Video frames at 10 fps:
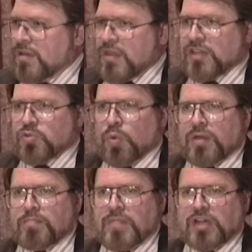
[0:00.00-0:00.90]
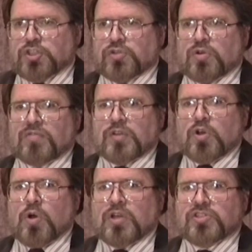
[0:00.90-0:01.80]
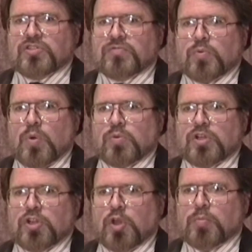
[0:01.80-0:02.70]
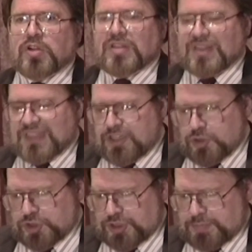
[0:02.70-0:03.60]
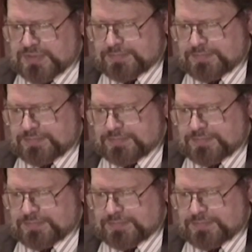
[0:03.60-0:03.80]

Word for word: That's one measure of the cost of, quote, global leadership.